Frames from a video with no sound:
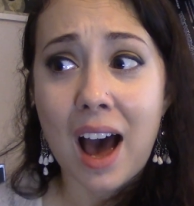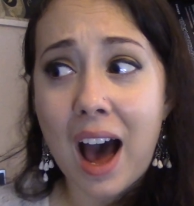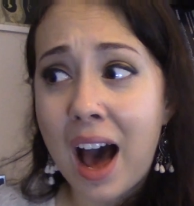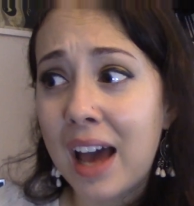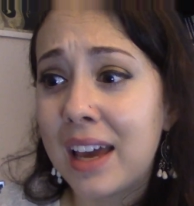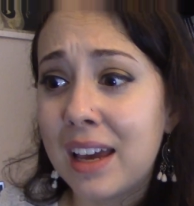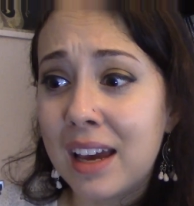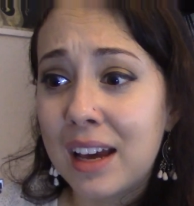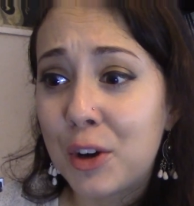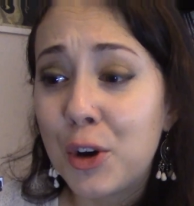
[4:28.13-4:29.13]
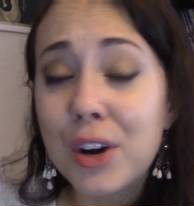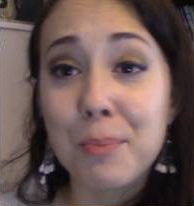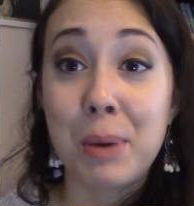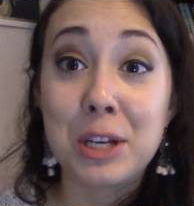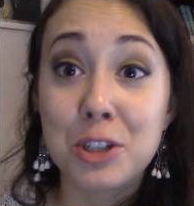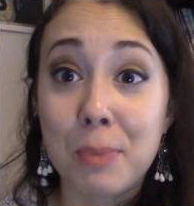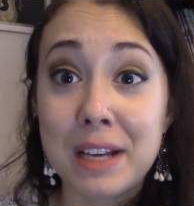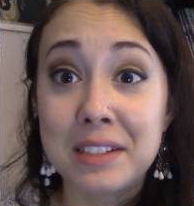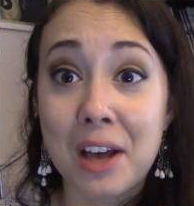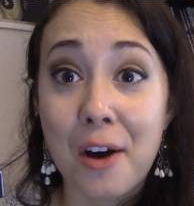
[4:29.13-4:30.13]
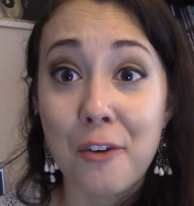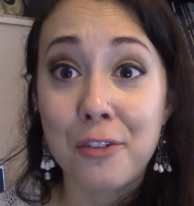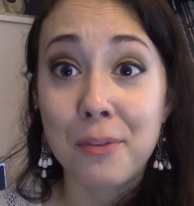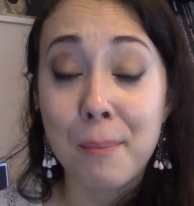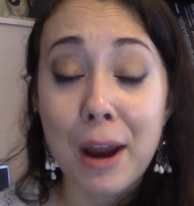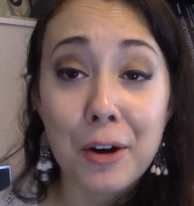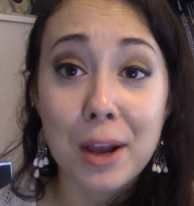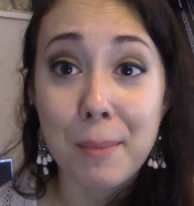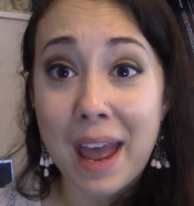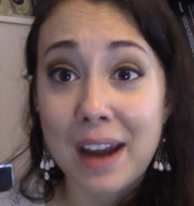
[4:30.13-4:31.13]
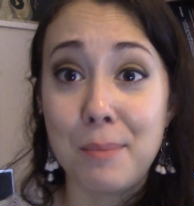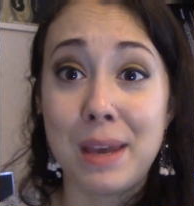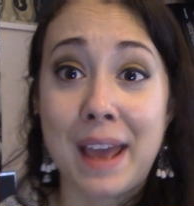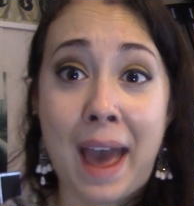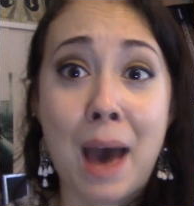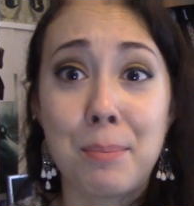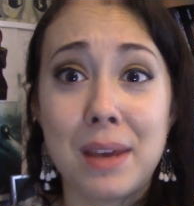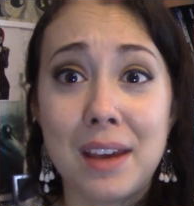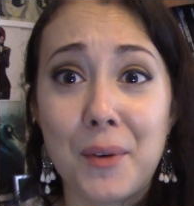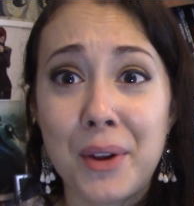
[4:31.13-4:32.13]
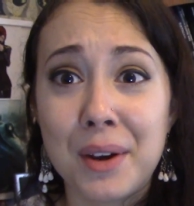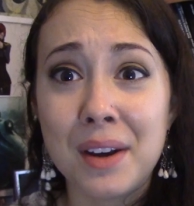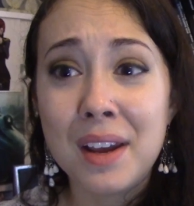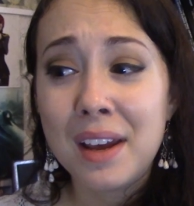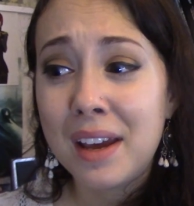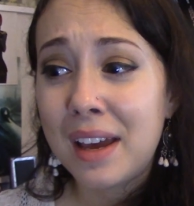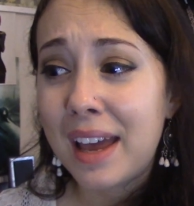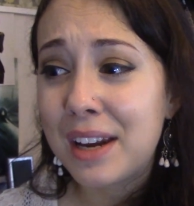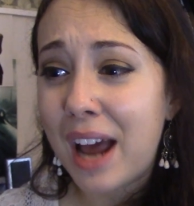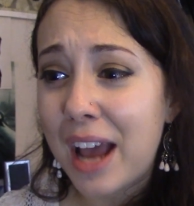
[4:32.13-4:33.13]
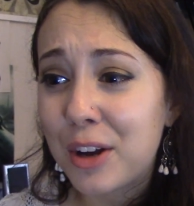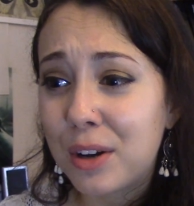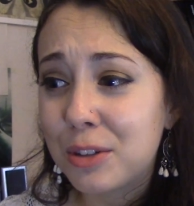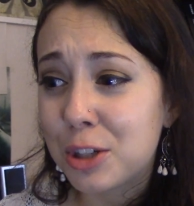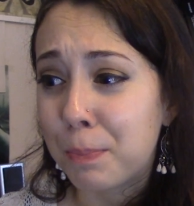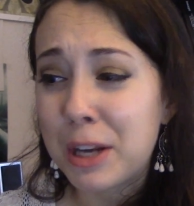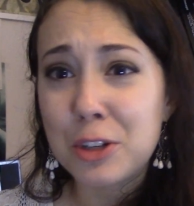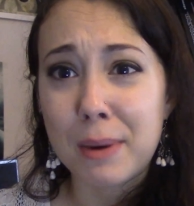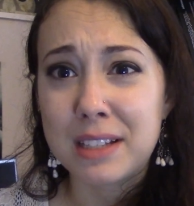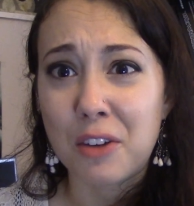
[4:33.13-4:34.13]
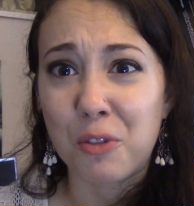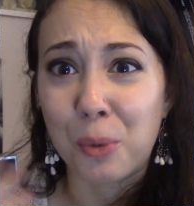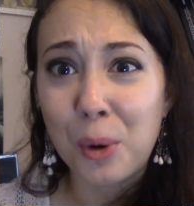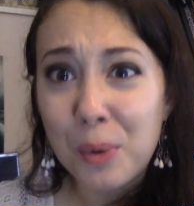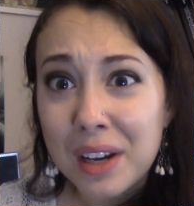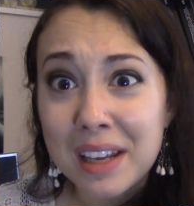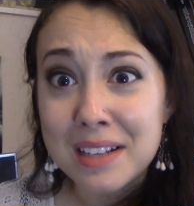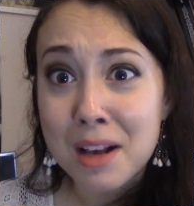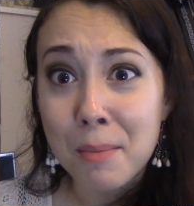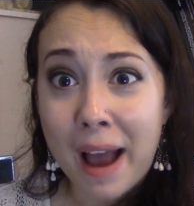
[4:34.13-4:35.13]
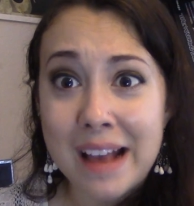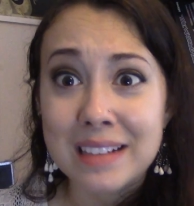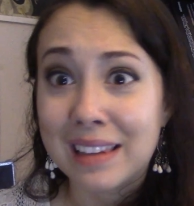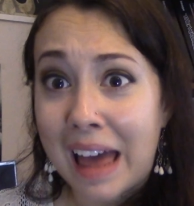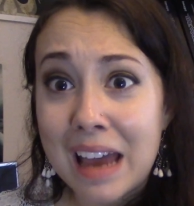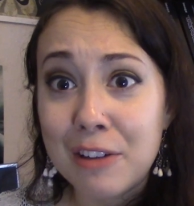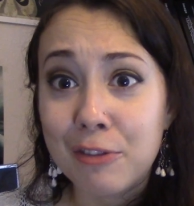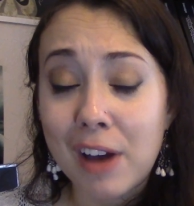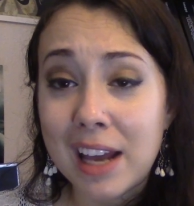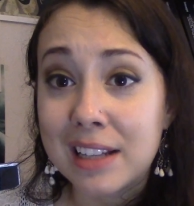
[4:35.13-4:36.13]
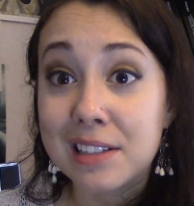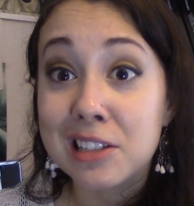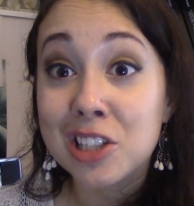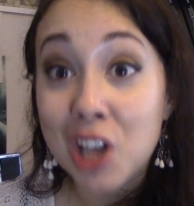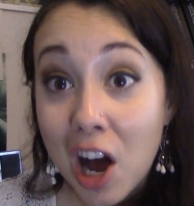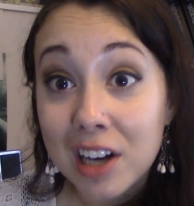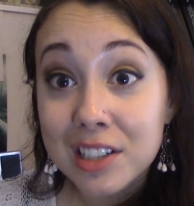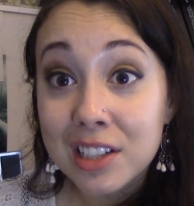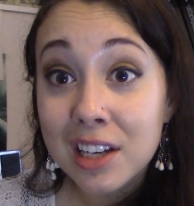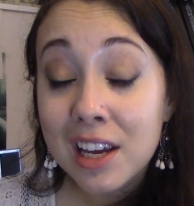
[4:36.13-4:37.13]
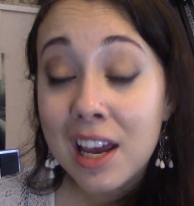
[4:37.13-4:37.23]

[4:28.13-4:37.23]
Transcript: I couldn't picture myself marrying a man and being happy. And I just pictured myself ruining some guy's life, and it sucked.